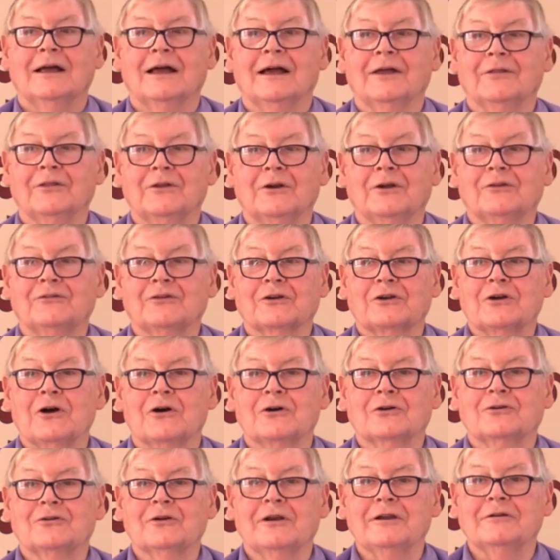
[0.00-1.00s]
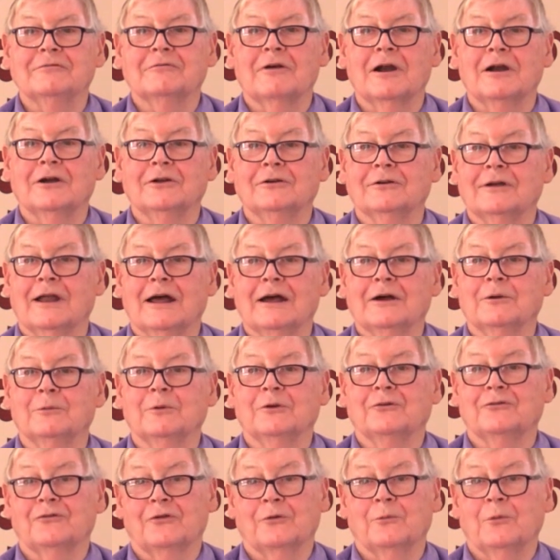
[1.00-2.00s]
And there is a concrete road now,
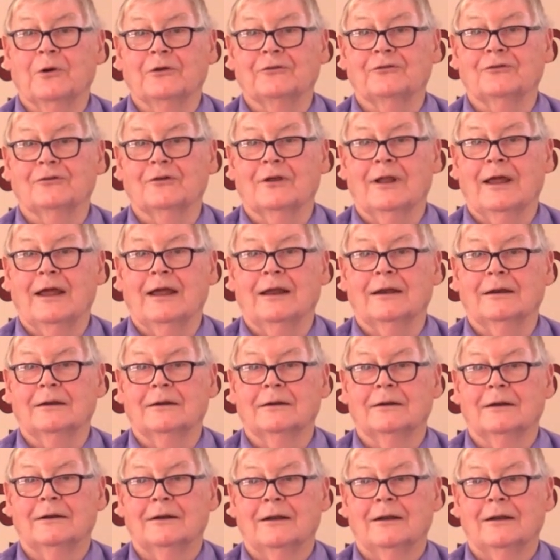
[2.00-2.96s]
which there wasn't then,